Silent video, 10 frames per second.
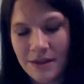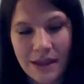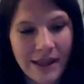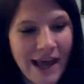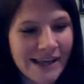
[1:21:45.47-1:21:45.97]

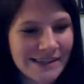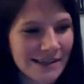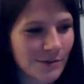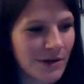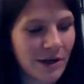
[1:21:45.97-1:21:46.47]
The
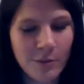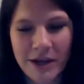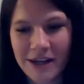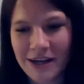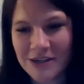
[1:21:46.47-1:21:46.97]
last three. Oh
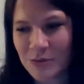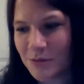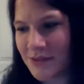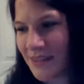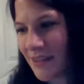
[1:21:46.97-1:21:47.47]
my gosh,
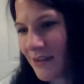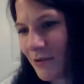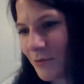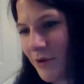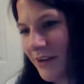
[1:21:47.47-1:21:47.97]
what was the
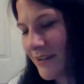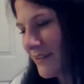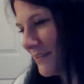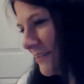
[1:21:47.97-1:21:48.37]
third one?